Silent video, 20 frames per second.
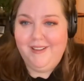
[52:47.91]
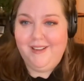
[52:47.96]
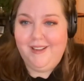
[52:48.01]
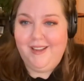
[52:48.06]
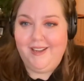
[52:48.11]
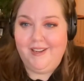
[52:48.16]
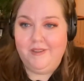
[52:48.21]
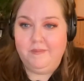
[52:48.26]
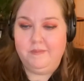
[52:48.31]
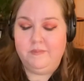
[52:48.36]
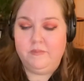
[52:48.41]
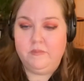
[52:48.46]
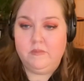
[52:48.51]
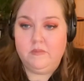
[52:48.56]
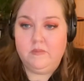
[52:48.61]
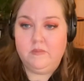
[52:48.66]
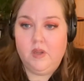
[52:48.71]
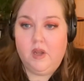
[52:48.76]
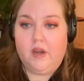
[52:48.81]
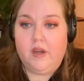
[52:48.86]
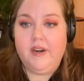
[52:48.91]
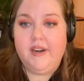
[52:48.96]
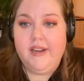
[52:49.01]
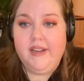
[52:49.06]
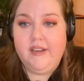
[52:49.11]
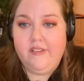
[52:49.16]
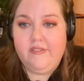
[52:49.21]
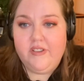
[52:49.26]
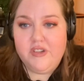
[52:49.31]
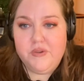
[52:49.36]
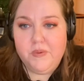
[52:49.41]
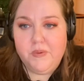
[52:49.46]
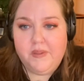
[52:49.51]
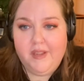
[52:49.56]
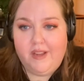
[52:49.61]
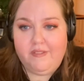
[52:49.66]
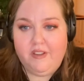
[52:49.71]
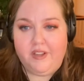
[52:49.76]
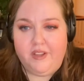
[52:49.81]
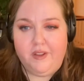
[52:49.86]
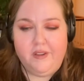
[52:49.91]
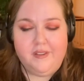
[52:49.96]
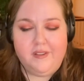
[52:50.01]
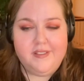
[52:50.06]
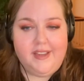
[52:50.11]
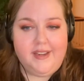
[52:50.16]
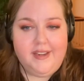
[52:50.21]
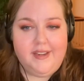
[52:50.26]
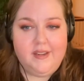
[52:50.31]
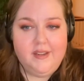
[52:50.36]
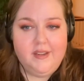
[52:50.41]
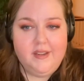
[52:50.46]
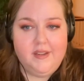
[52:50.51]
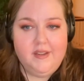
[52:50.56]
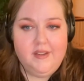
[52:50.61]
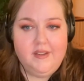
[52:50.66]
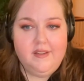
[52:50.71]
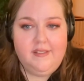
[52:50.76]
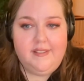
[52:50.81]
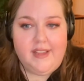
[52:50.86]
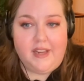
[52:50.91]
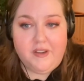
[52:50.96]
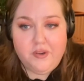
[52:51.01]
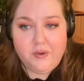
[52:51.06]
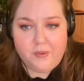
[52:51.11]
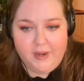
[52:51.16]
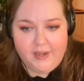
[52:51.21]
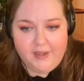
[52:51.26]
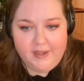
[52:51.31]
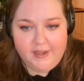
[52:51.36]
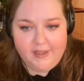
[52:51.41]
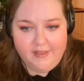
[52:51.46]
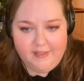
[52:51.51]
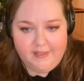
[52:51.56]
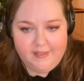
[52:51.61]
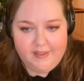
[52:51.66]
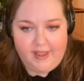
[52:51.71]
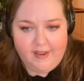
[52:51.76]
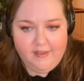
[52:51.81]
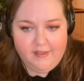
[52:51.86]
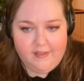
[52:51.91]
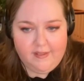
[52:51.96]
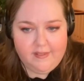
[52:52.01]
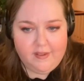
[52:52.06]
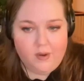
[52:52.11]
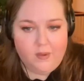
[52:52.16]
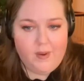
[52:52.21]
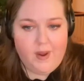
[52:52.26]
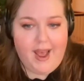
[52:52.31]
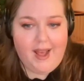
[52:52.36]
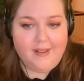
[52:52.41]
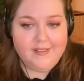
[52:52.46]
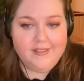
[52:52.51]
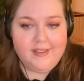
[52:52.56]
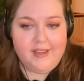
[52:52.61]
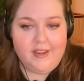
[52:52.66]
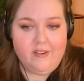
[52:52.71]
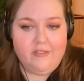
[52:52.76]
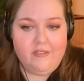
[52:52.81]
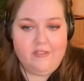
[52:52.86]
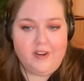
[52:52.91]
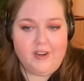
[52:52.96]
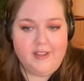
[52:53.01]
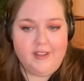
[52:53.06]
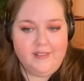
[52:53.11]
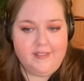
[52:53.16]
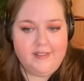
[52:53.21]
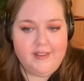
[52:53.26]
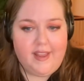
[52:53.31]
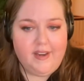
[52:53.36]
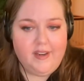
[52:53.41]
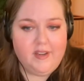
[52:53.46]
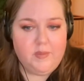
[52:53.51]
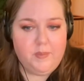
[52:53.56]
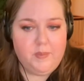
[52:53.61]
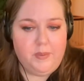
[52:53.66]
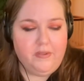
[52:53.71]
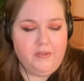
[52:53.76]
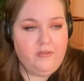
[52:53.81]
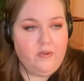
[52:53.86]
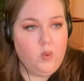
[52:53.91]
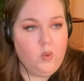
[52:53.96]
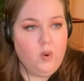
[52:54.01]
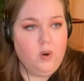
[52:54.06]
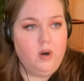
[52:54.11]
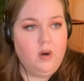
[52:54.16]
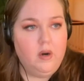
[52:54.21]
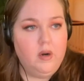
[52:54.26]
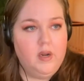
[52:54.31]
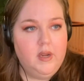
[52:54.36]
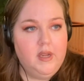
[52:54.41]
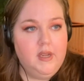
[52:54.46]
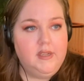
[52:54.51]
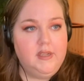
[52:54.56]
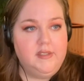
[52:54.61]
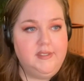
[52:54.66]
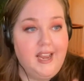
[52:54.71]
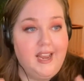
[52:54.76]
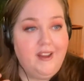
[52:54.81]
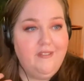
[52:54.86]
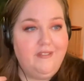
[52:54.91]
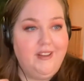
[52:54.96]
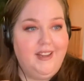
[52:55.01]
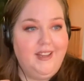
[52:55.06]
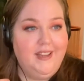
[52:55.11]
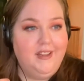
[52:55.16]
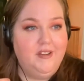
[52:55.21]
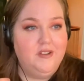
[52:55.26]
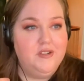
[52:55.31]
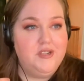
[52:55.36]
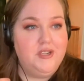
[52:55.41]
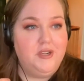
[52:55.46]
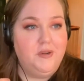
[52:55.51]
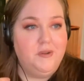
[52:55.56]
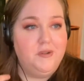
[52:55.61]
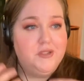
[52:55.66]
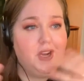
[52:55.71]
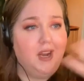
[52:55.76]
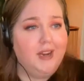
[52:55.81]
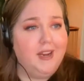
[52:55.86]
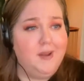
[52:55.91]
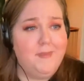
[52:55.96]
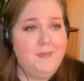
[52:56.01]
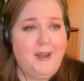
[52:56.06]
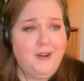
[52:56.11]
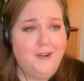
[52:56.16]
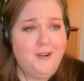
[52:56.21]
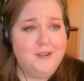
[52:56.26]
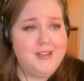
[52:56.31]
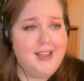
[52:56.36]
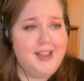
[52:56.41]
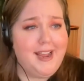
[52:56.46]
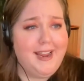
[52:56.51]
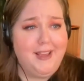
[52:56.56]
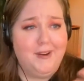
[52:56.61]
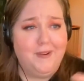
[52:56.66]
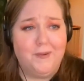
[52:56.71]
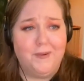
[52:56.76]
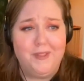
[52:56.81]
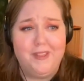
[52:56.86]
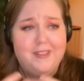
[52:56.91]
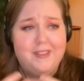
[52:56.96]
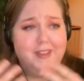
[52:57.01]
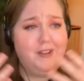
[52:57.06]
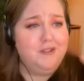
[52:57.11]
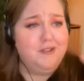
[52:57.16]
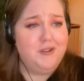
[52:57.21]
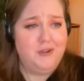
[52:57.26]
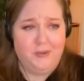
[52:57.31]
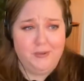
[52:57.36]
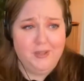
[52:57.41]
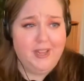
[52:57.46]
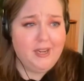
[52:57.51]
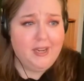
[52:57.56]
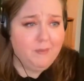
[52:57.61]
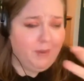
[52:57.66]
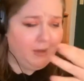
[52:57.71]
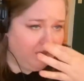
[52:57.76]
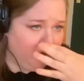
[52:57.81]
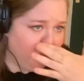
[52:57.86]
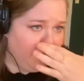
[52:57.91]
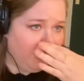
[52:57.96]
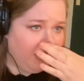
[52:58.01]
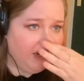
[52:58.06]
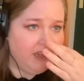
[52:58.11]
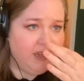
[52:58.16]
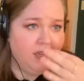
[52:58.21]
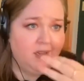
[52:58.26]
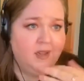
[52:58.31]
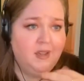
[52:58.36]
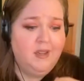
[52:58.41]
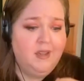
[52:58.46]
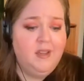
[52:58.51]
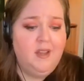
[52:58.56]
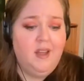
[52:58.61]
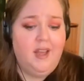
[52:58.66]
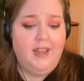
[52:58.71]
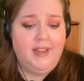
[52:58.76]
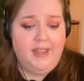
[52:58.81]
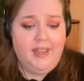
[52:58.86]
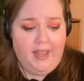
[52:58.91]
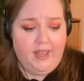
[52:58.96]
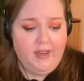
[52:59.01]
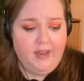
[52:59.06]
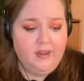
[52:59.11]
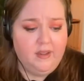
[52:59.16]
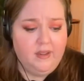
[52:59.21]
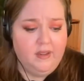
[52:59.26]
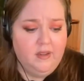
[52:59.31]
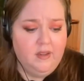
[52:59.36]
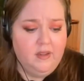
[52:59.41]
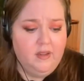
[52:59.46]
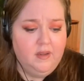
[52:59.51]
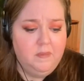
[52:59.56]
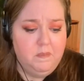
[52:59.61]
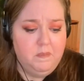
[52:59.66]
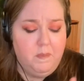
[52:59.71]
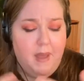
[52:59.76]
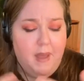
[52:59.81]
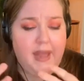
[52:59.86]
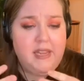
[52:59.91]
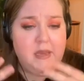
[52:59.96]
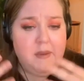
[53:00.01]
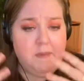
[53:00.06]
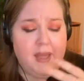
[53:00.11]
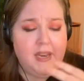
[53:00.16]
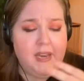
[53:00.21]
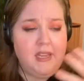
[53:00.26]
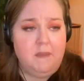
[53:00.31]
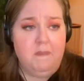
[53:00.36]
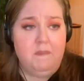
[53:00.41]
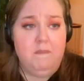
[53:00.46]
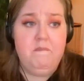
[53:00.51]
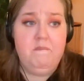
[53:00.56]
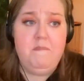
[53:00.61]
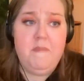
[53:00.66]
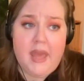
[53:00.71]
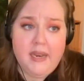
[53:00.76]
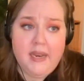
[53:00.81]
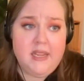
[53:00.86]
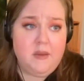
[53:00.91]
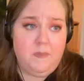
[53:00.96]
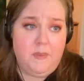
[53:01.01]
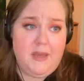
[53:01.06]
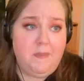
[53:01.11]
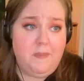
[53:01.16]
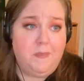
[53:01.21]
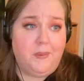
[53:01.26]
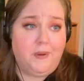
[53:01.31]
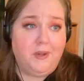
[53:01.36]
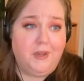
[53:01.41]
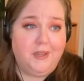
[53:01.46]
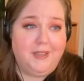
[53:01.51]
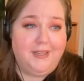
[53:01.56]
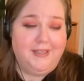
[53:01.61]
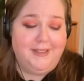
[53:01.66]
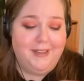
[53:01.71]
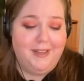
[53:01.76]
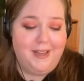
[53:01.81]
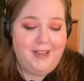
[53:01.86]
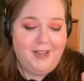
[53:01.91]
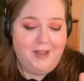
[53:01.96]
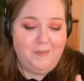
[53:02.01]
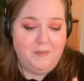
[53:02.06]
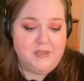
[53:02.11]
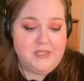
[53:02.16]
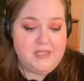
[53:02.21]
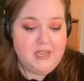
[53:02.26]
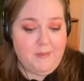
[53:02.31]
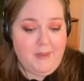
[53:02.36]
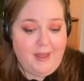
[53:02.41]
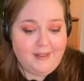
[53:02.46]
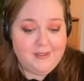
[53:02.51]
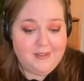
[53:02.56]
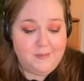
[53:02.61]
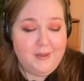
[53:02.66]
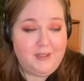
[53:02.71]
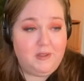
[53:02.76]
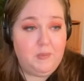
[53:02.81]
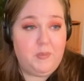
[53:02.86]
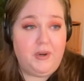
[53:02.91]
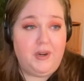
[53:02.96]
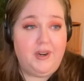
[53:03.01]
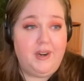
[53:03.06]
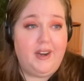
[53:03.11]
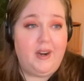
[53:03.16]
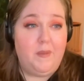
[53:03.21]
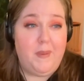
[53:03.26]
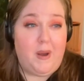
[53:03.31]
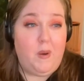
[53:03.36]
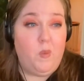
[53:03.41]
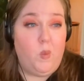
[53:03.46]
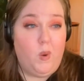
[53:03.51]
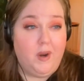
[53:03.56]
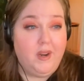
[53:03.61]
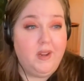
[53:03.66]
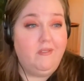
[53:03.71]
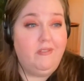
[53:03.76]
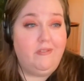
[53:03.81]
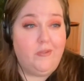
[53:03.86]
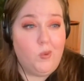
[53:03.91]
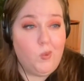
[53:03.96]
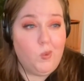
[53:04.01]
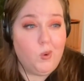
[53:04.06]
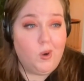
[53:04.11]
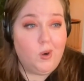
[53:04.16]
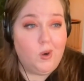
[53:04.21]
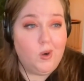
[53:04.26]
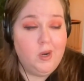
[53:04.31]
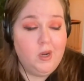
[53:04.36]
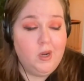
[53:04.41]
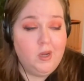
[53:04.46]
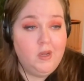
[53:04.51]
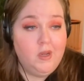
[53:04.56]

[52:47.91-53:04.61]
On an individual level, it looks like centering consent, so asking for consent before diving into talking about your diet or the things you don't like about your body. Again, many people, some estimates put it at about 1 in 4